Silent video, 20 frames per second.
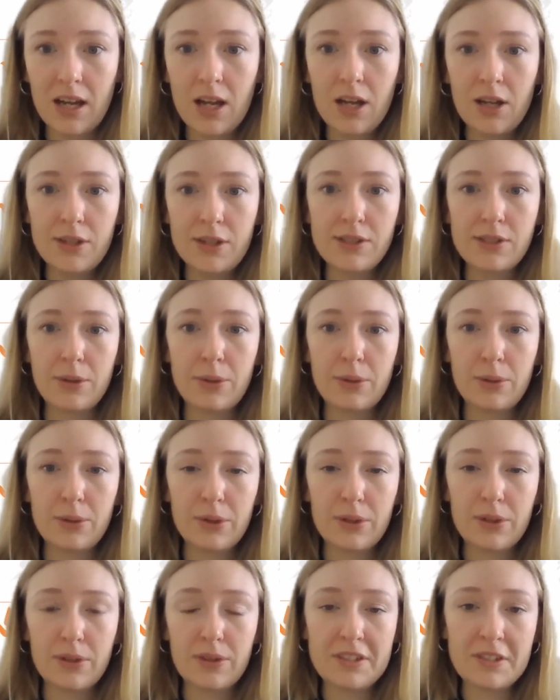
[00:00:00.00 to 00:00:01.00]

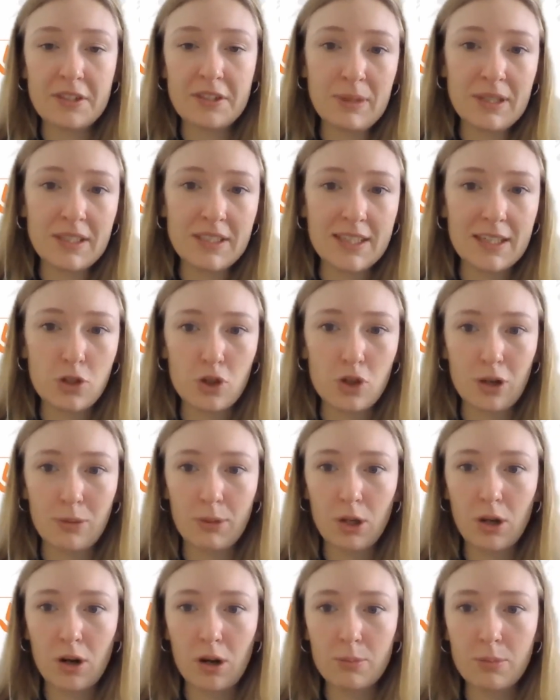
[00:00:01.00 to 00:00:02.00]
So this means that
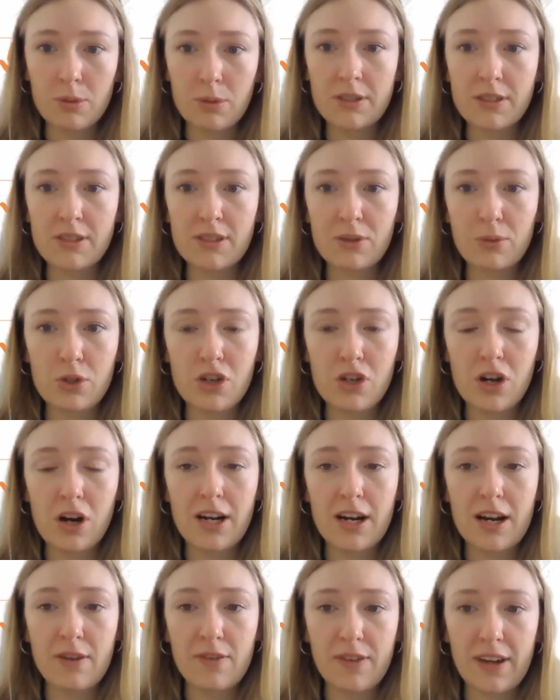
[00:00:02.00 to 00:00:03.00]
German companies which
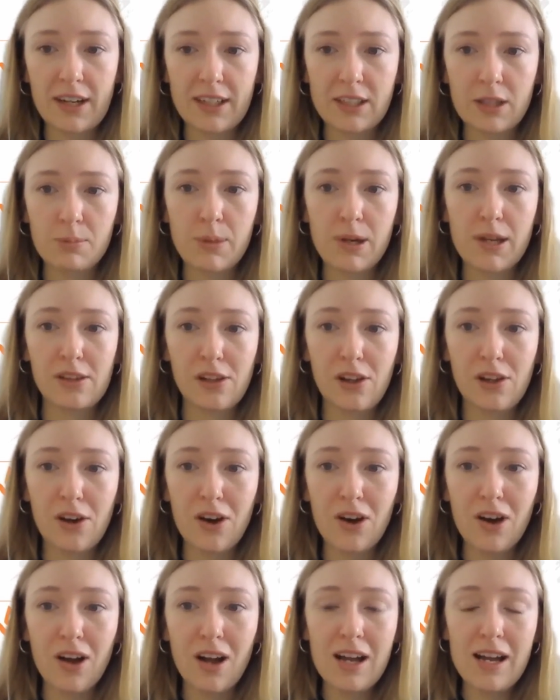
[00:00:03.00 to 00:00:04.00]
are affected by the
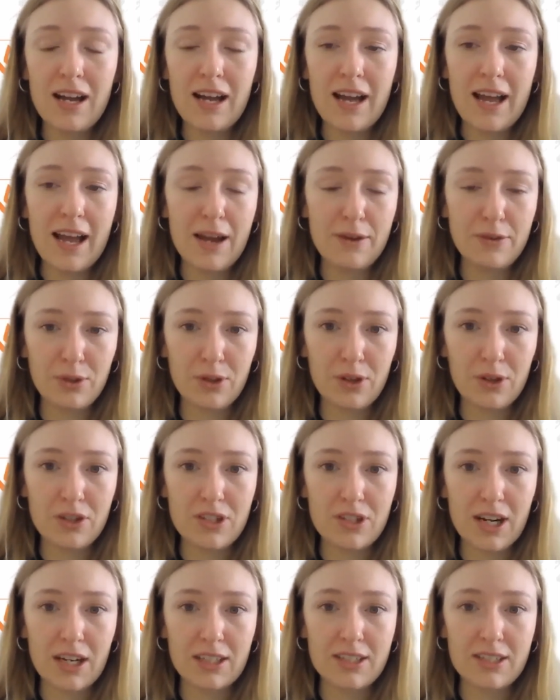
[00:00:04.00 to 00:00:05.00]
law have to
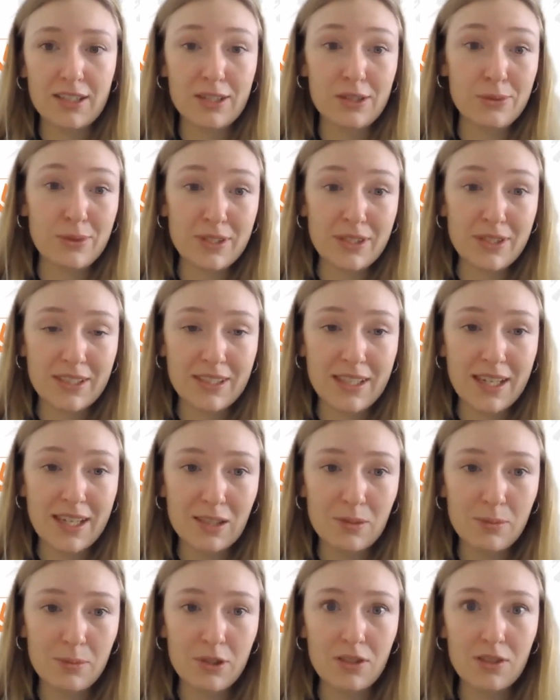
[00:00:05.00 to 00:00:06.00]
conduct a risk
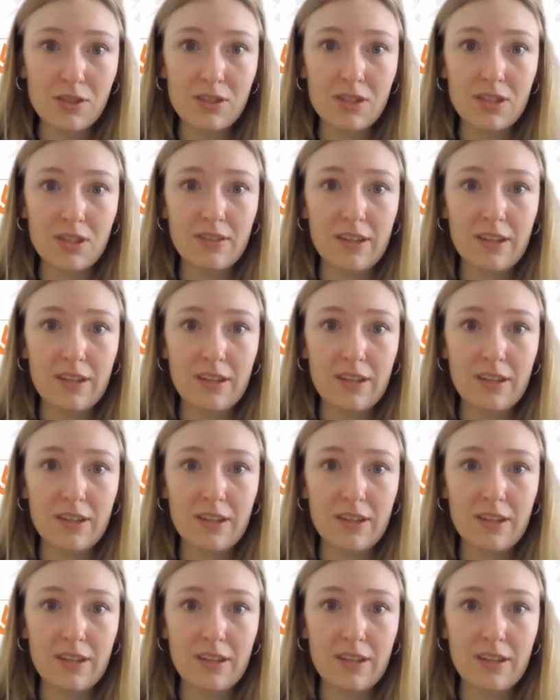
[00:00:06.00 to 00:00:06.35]
assessment.